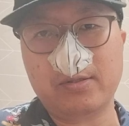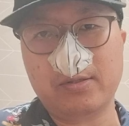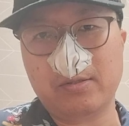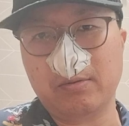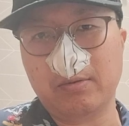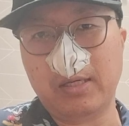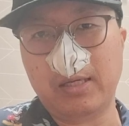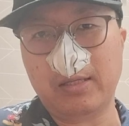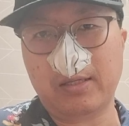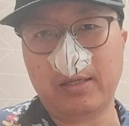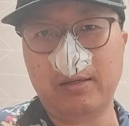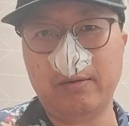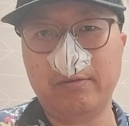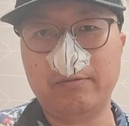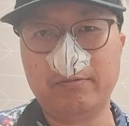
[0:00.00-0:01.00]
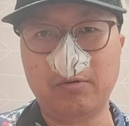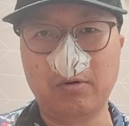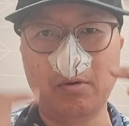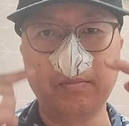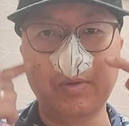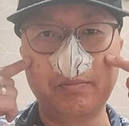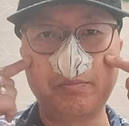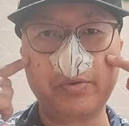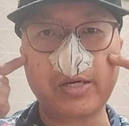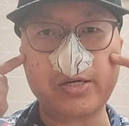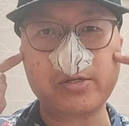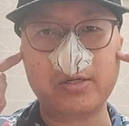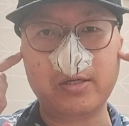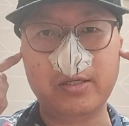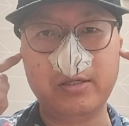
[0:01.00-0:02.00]
so that it can form a
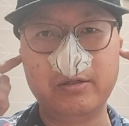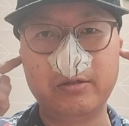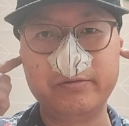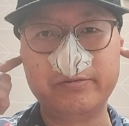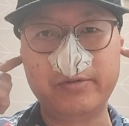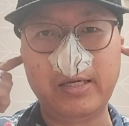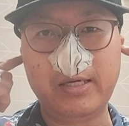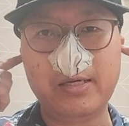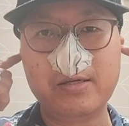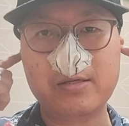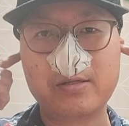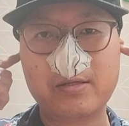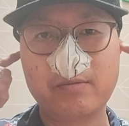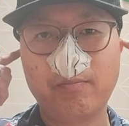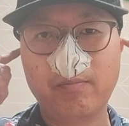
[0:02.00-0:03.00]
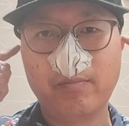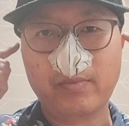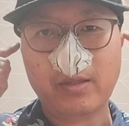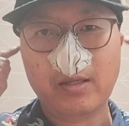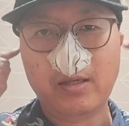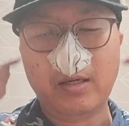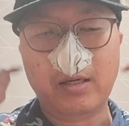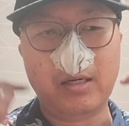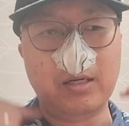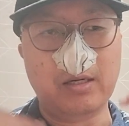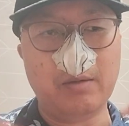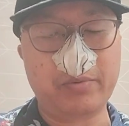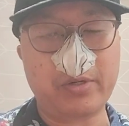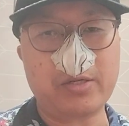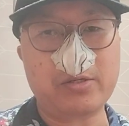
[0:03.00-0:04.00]
pressure in your face,
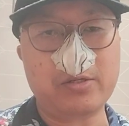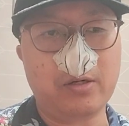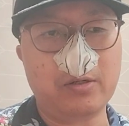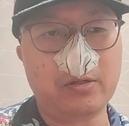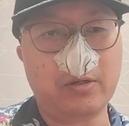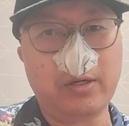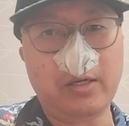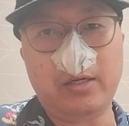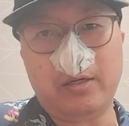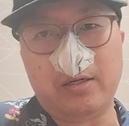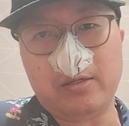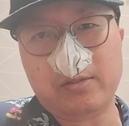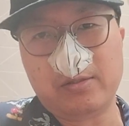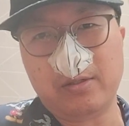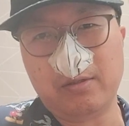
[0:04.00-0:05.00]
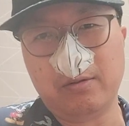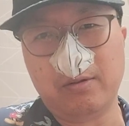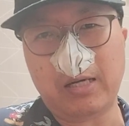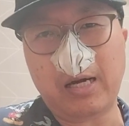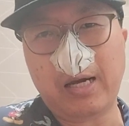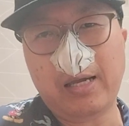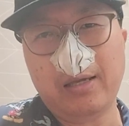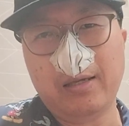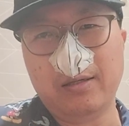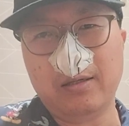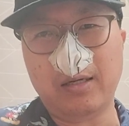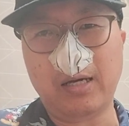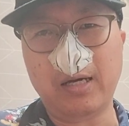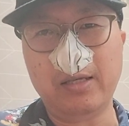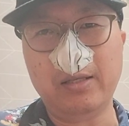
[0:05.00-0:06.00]
pressure on your ear. So I
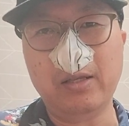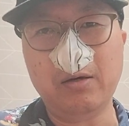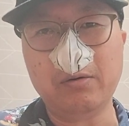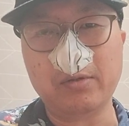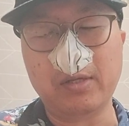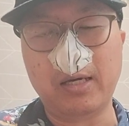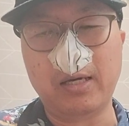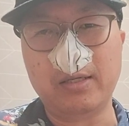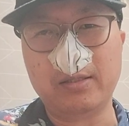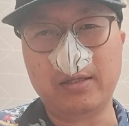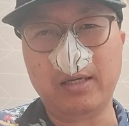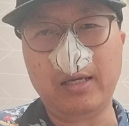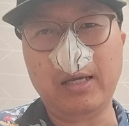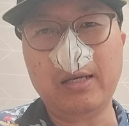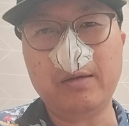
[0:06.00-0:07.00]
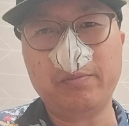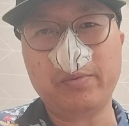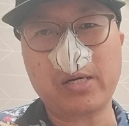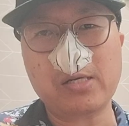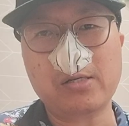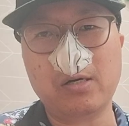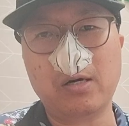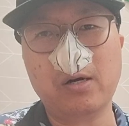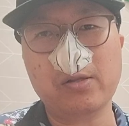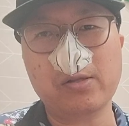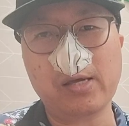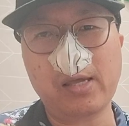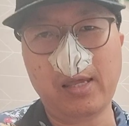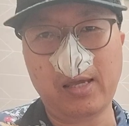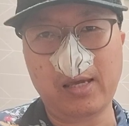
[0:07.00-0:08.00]
know that any pressure on
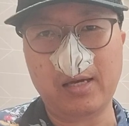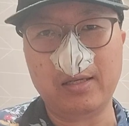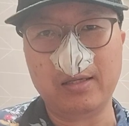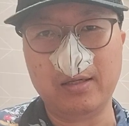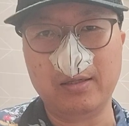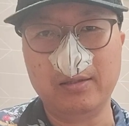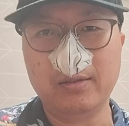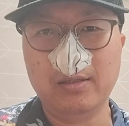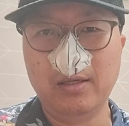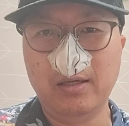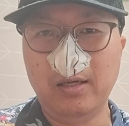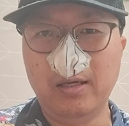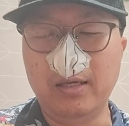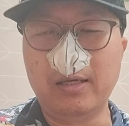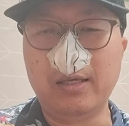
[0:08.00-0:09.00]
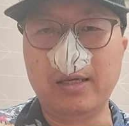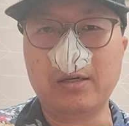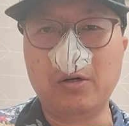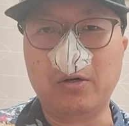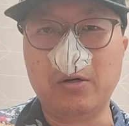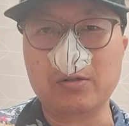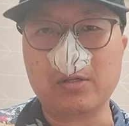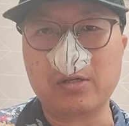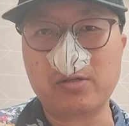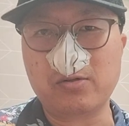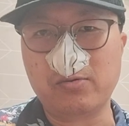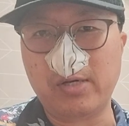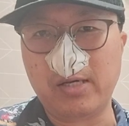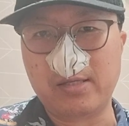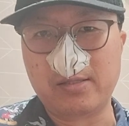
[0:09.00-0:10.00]
the head, it can cause a
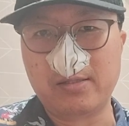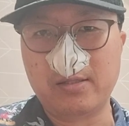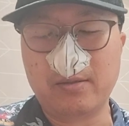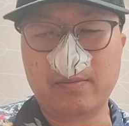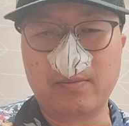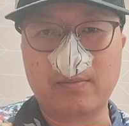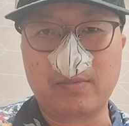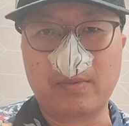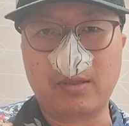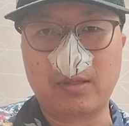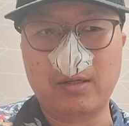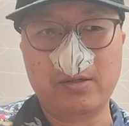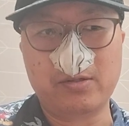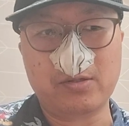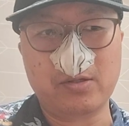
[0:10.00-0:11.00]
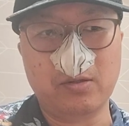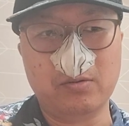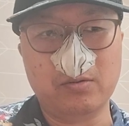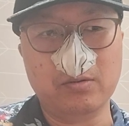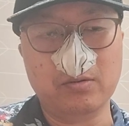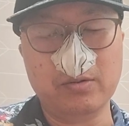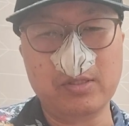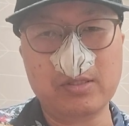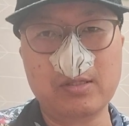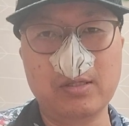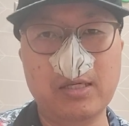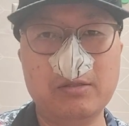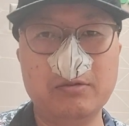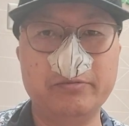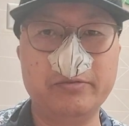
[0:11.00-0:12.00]
stress. And so this
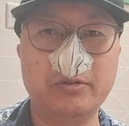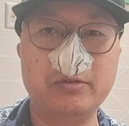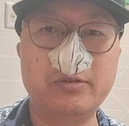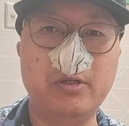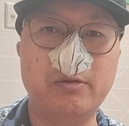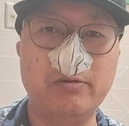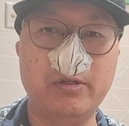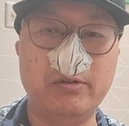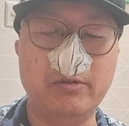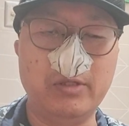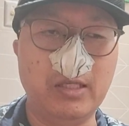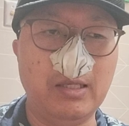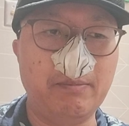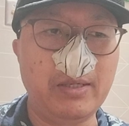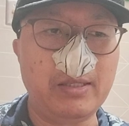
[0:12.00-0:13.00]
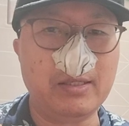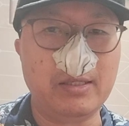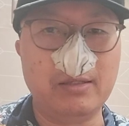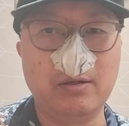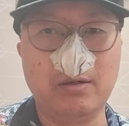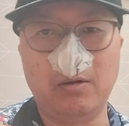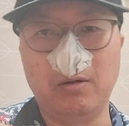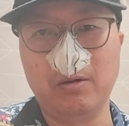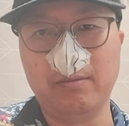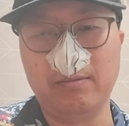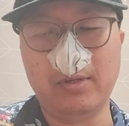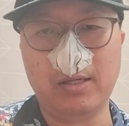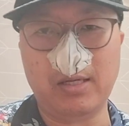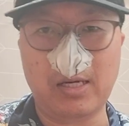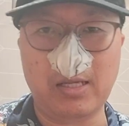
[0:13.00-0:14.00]
nasal filter will eliminate all of
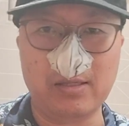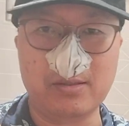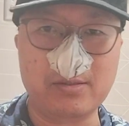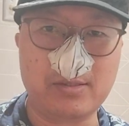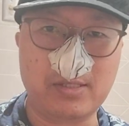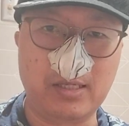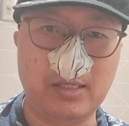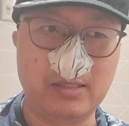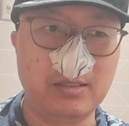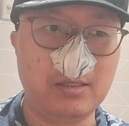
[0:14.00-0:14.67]
the other things.